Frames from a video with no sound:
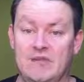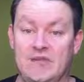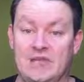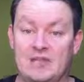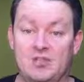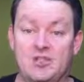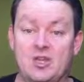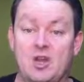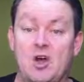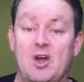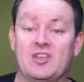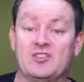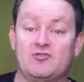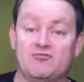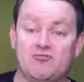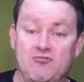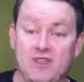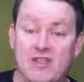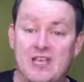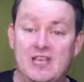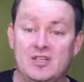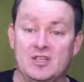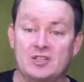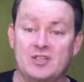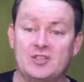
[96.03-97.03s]
entice
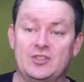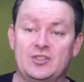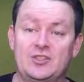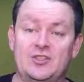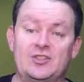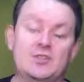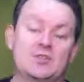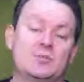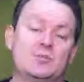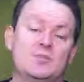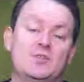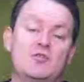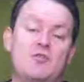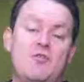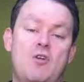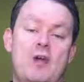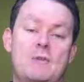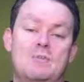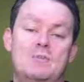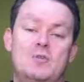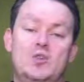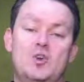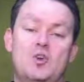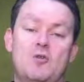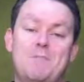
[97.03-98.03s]
readers to
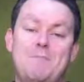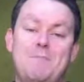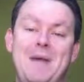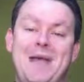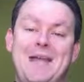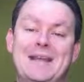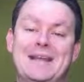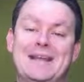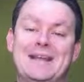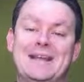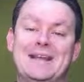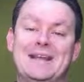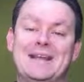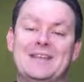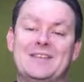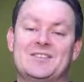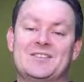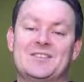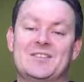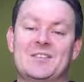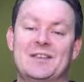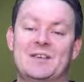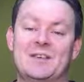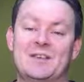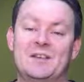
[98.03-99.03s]
subscribe to your mailing
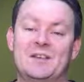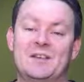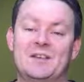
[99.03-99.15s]
list,